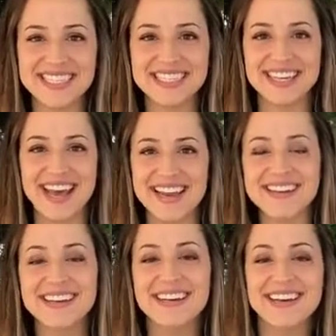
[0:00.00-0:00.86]
us
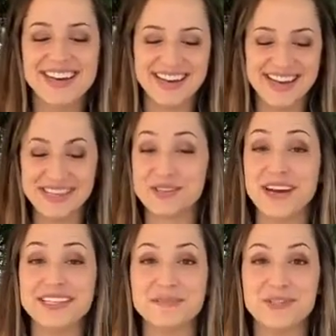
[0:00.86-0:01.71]
again and
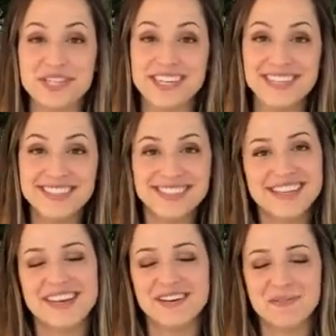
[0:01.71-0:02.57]
try some cheese.
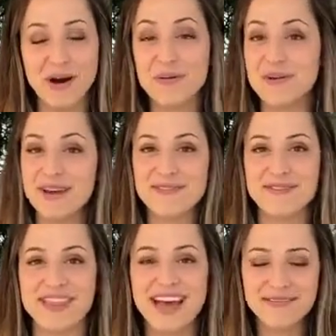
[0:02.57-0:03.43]
While we wait
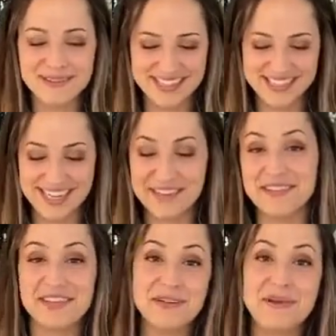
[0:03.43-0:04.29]
for that, I wanted to tell you
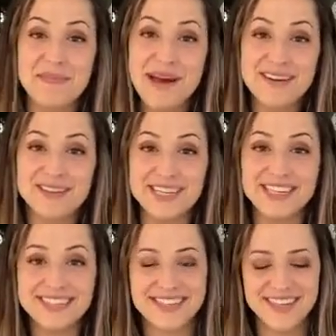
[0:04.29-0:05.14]
a little bit about our
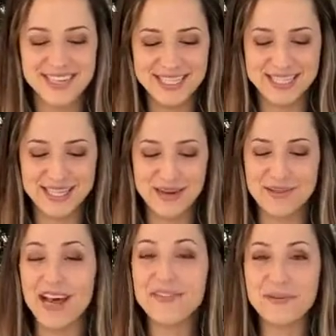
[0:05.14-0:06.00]
cheese. So a
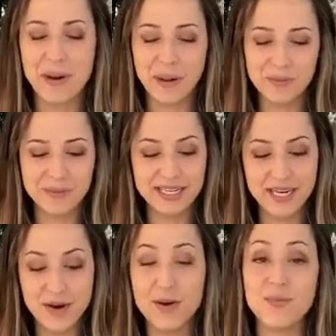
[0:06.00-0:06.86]
lot of you probably
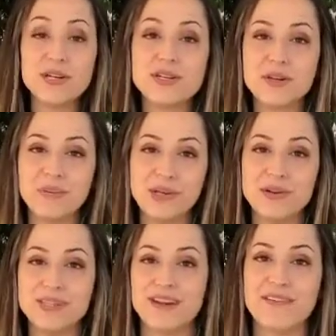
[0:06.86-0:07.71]
know Original Blue
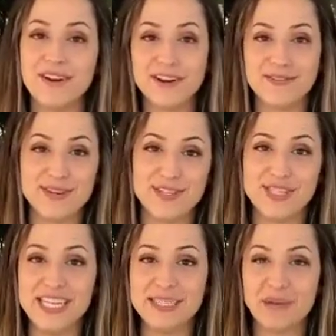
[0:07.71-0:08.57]
is our very first
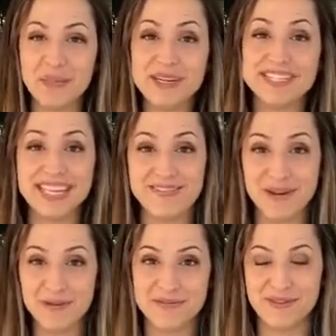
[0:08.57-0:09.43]
cheese, but I'm going to save
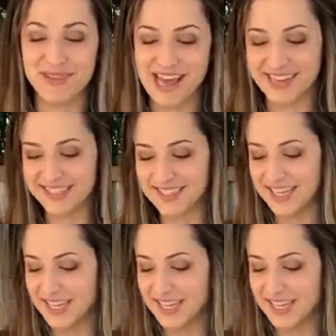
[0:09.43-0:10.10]
that one for last.